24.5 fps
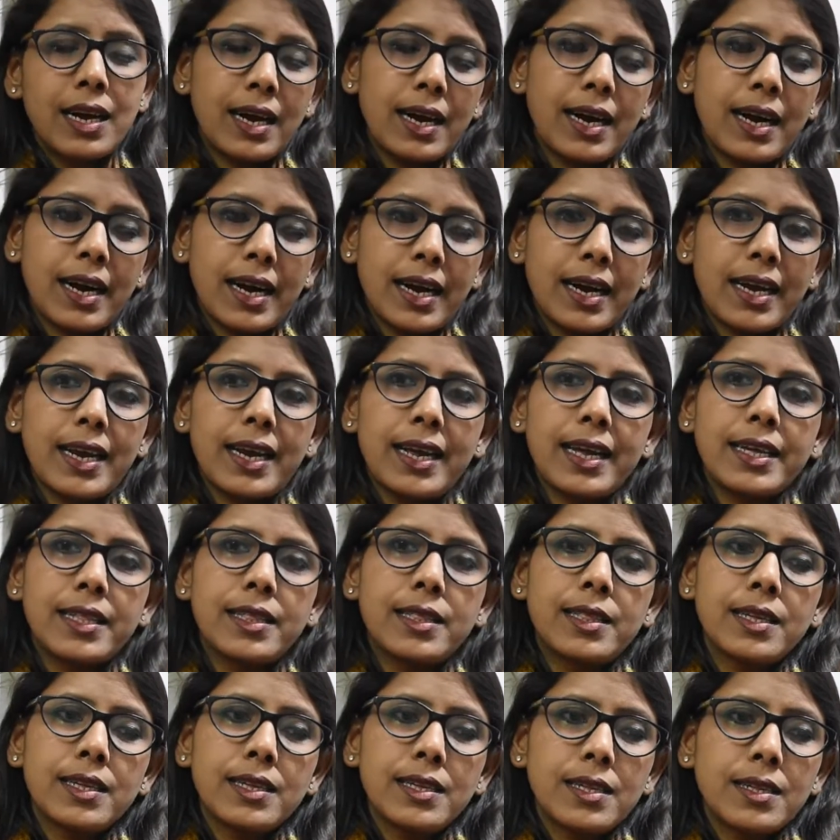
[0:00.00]
I like
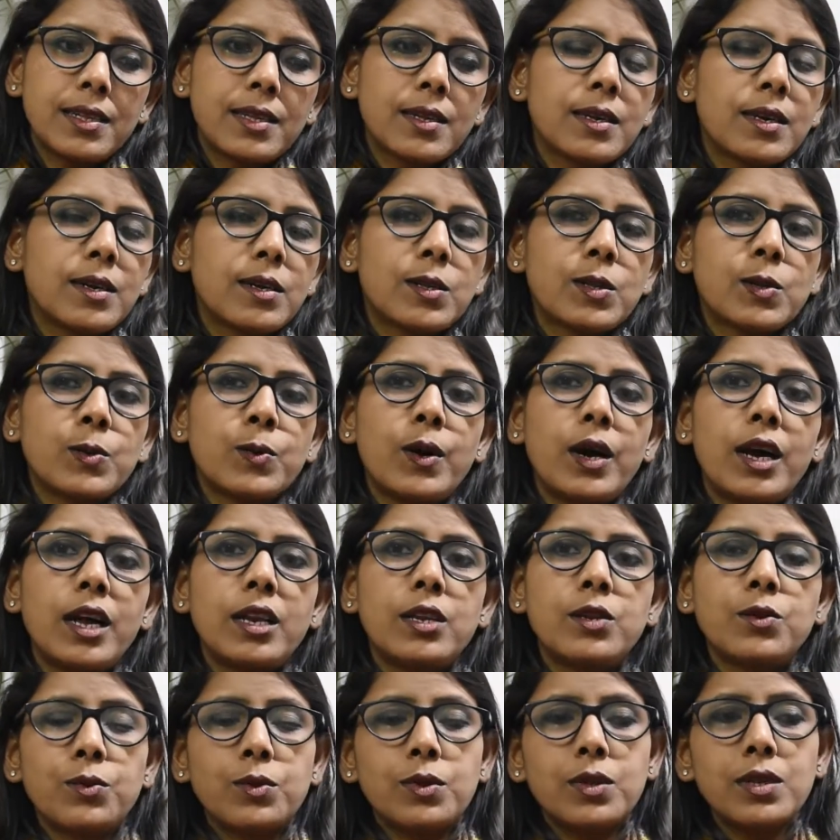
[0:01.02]
this, so I'll
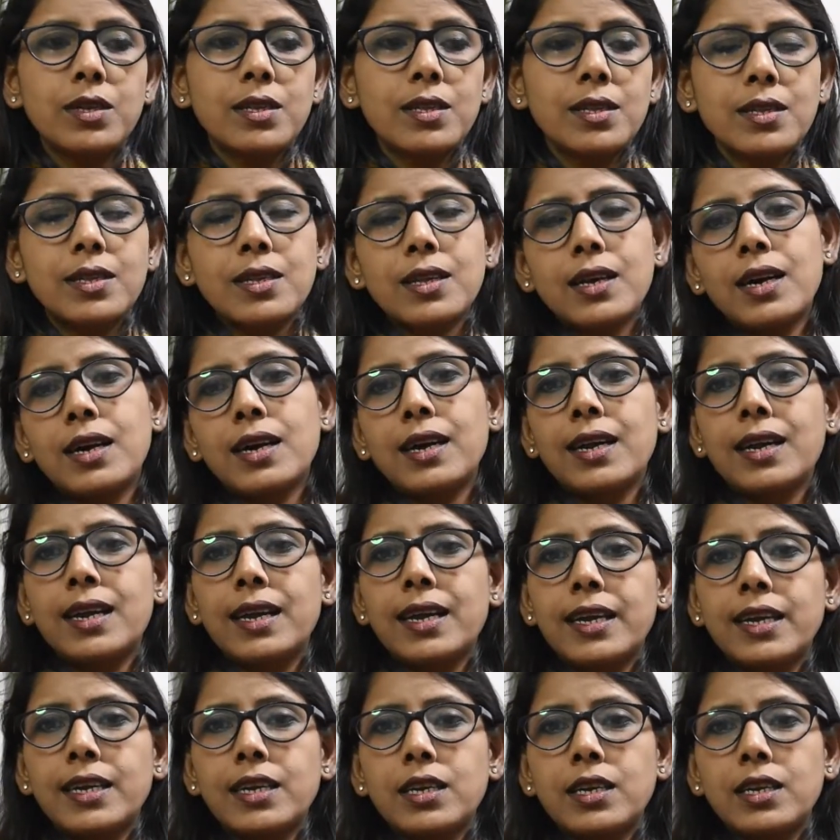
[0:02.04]
do this.
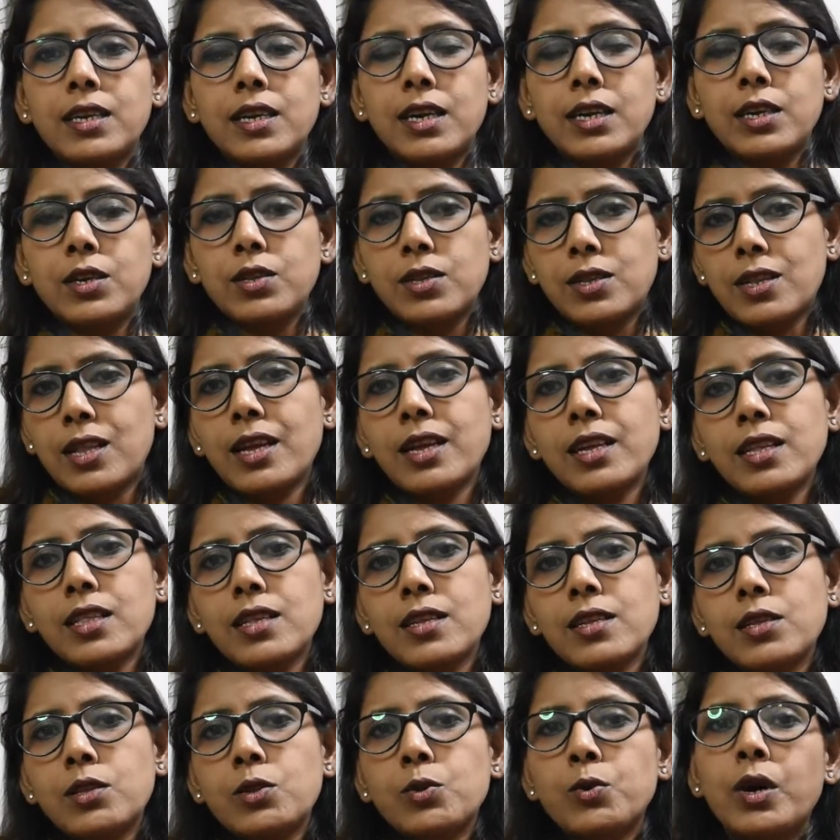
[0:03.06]
I dislike
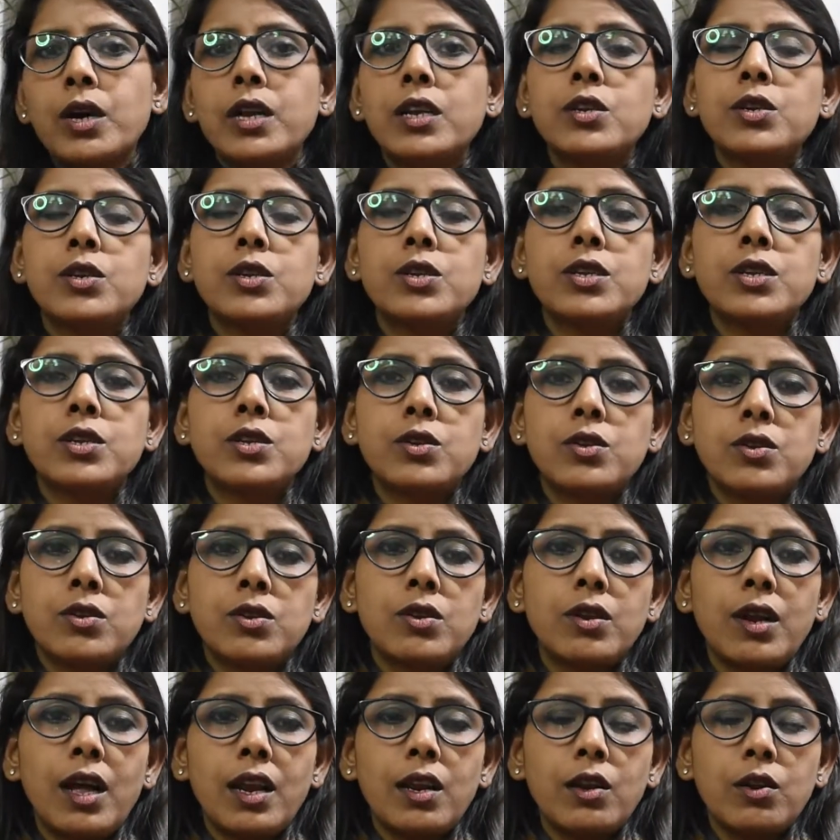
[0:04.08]
this, so
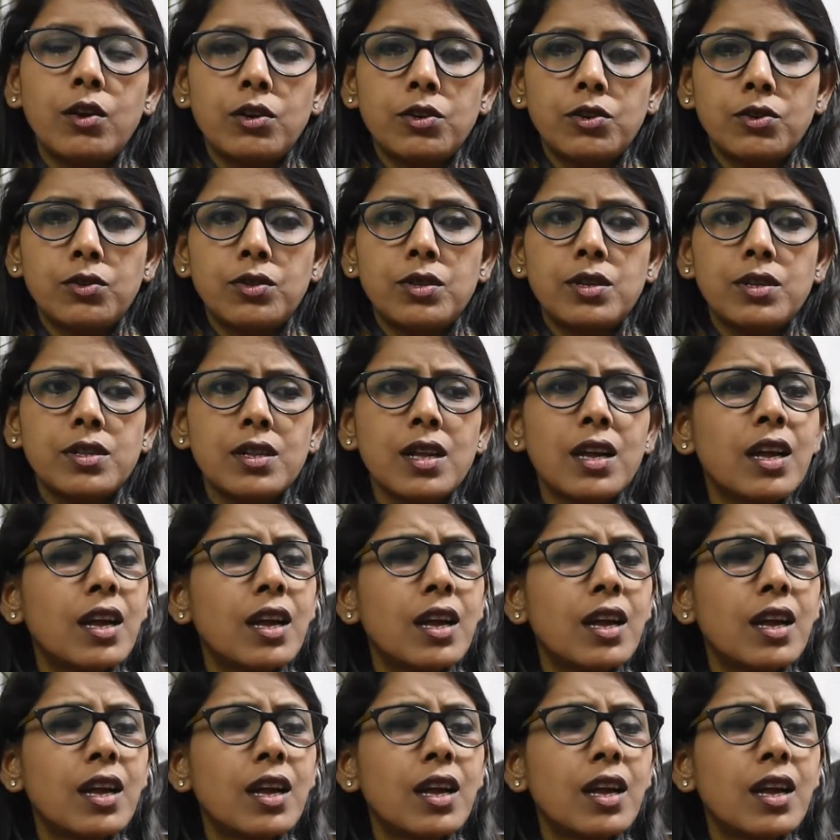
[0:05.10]
I'll not do this.